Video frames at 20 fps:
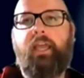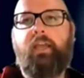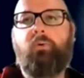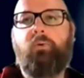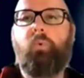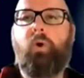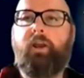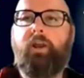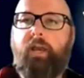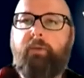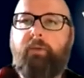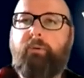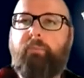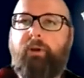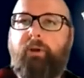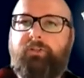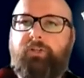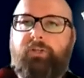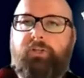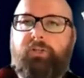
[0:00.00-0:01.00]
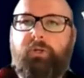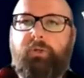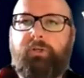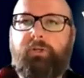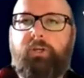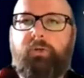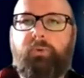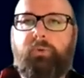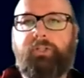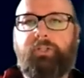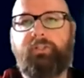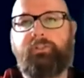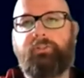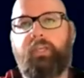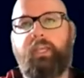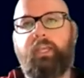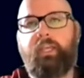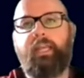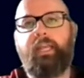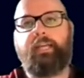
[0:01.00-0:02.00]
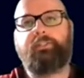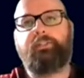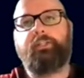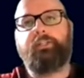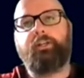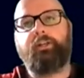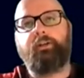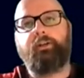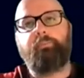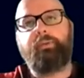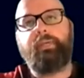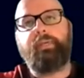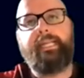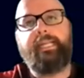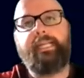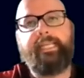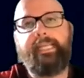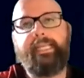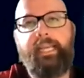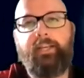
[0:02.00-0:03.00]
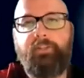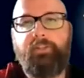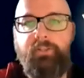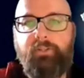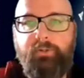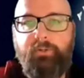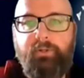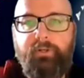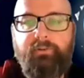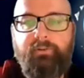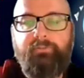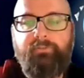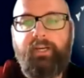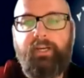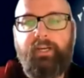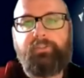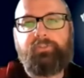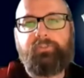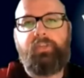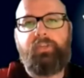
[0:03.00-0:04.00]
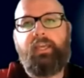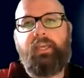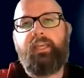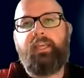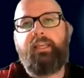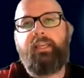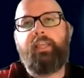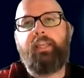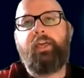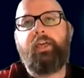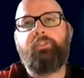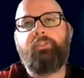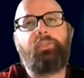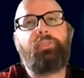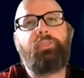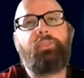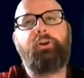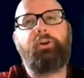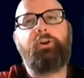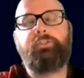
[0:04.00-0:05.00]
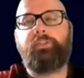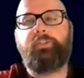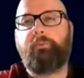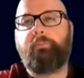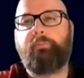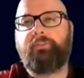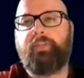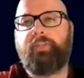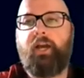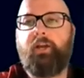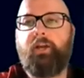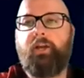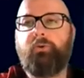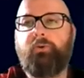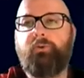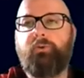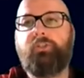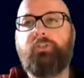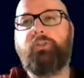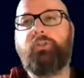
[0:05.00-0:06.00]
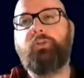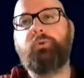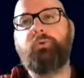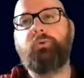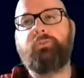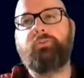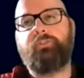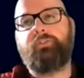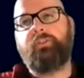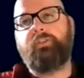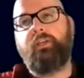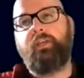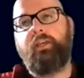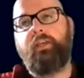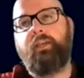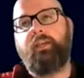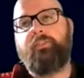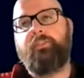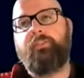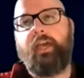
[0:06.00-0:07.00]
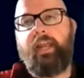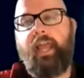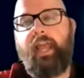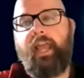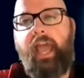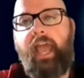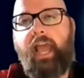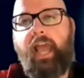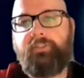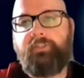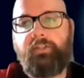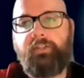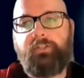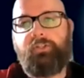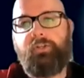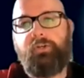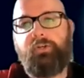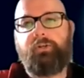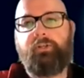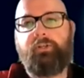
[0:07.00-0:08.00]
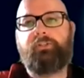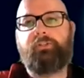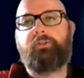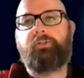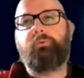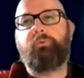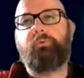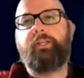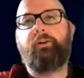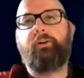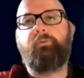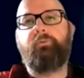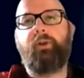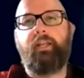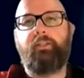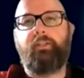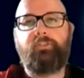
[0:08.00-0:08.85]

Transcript: What I'm about to show you, which is connecting your PDA to a device. And then the third step is how you use that access token to read and write.